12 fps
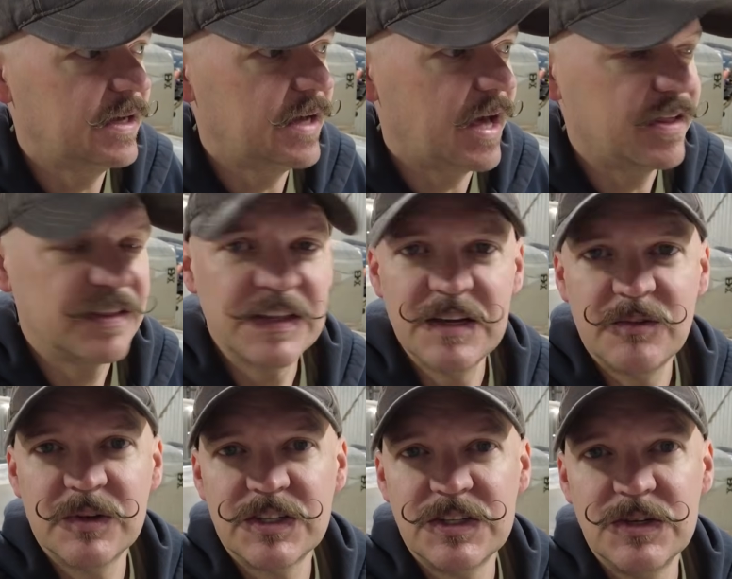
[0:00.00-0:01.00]
I think
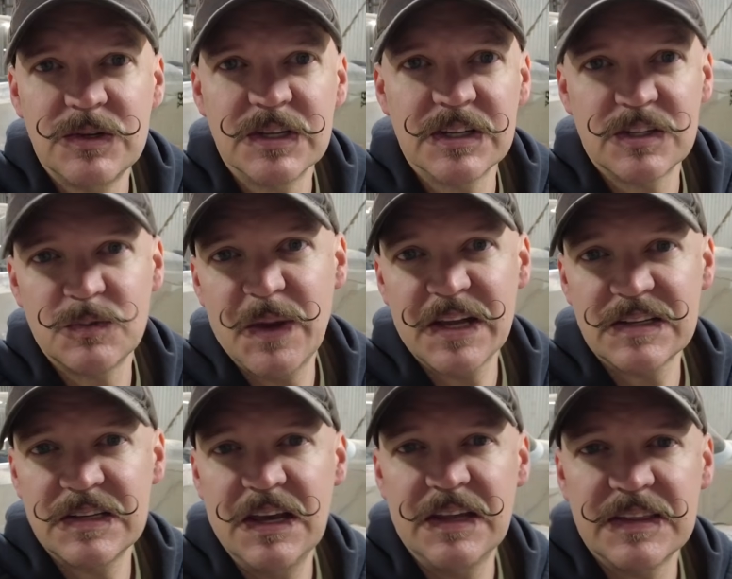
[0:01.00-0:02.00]
what you can
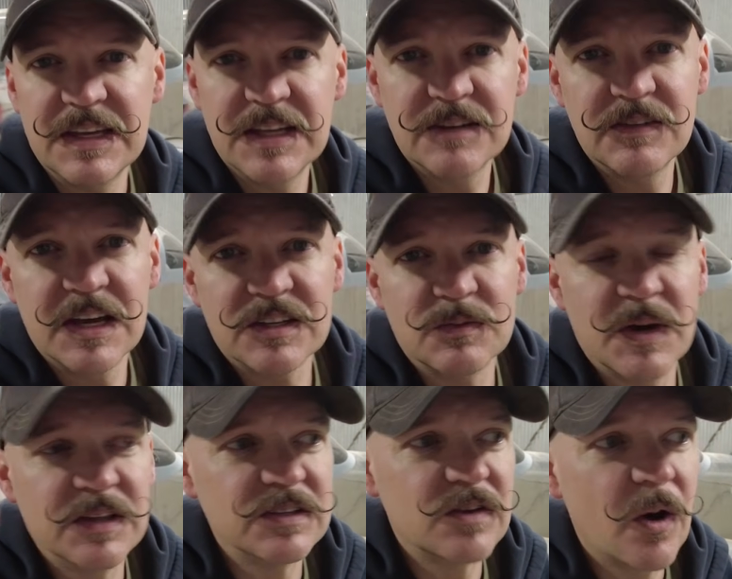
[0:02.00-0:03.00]
expect at the end of next
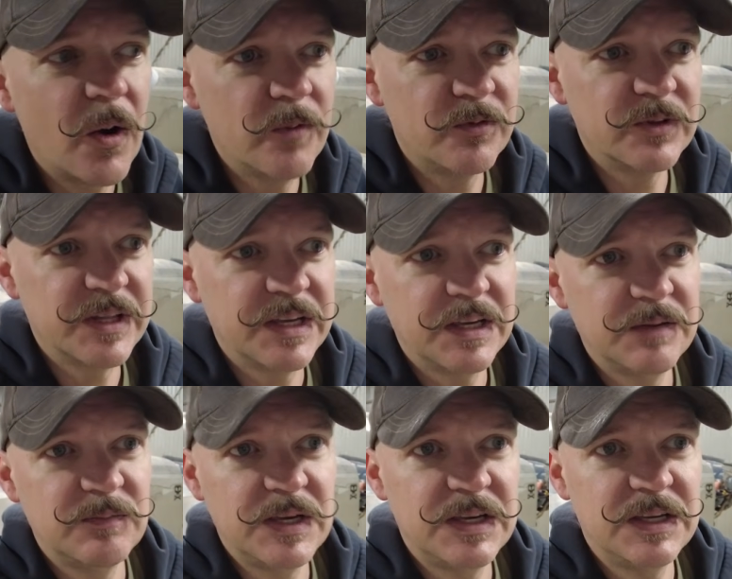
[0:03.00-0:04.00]
month is hopefully
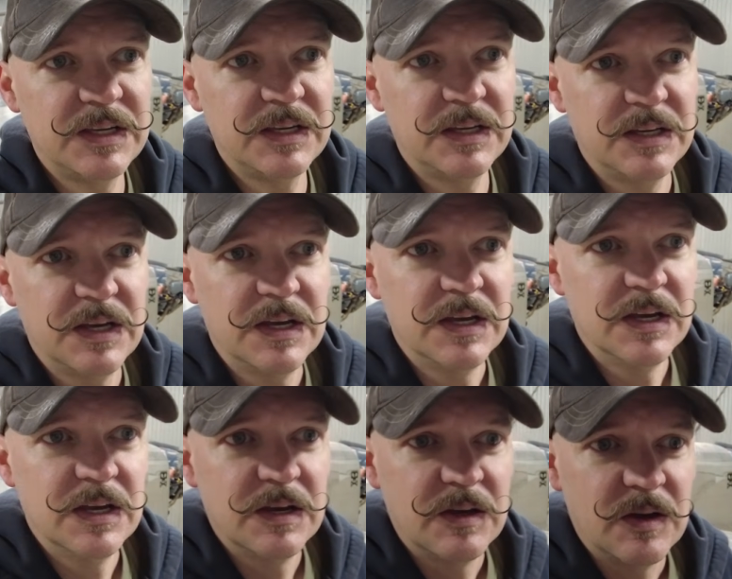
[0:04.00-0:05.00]
me
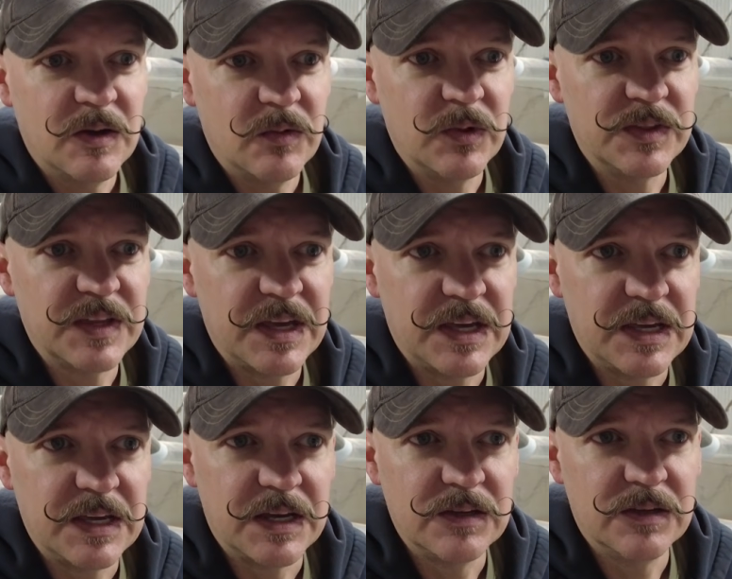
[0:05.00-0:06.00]
with
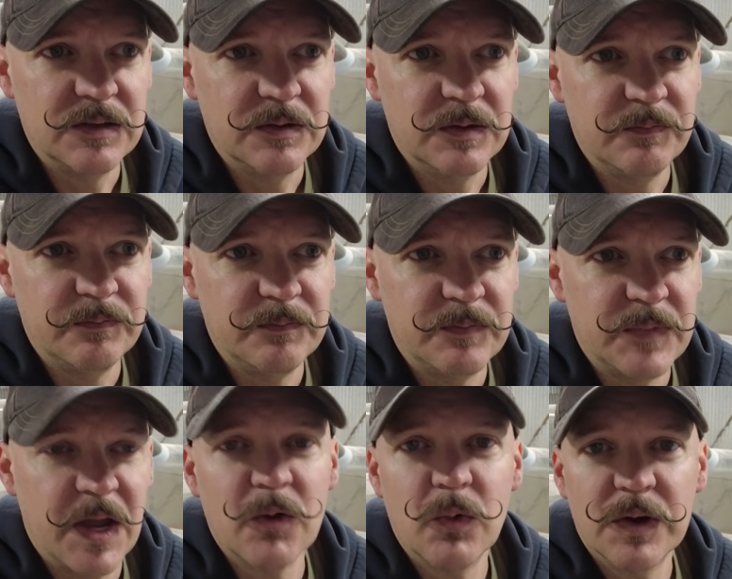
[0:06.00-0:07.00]
a
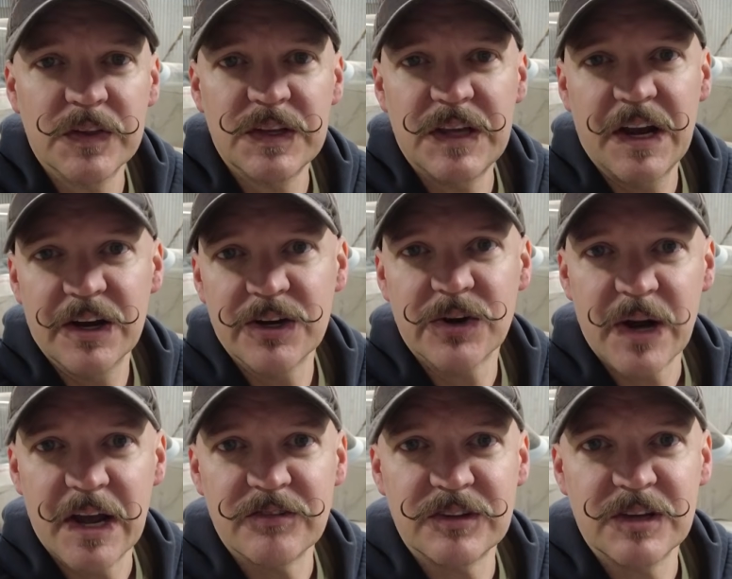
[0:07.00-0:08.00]
airworthy
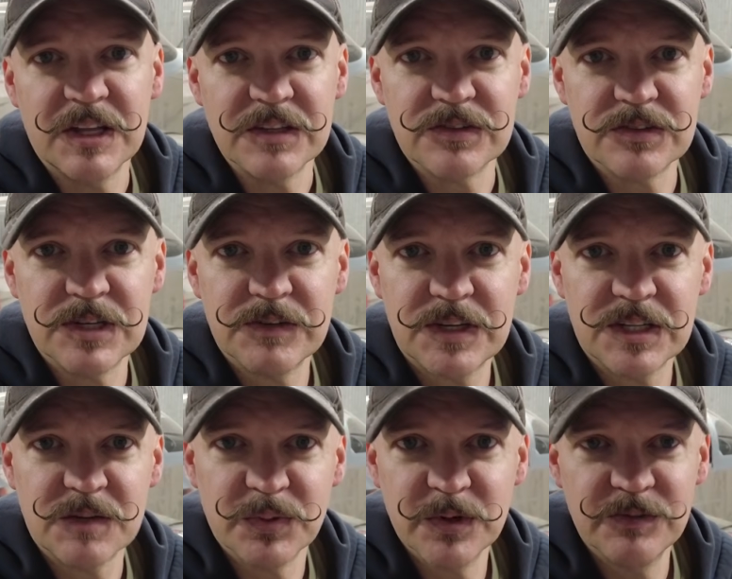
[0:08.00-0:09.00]
aircraft and the certificate
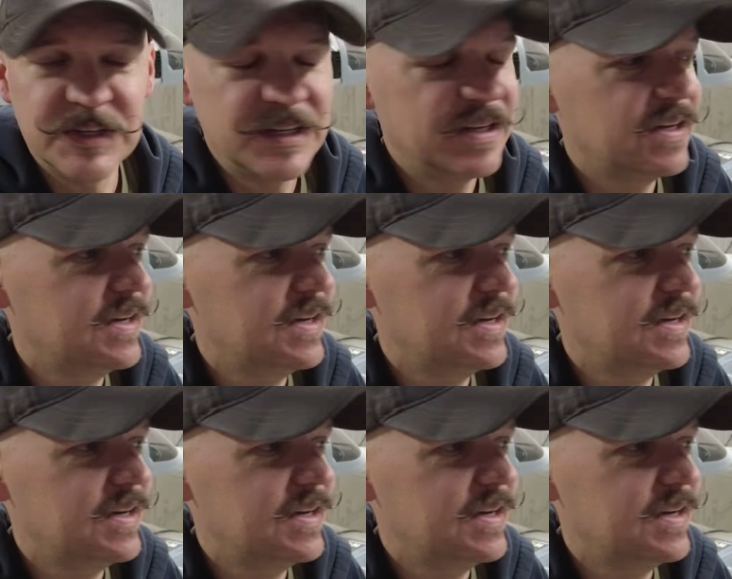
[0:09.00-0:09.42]
to prove it,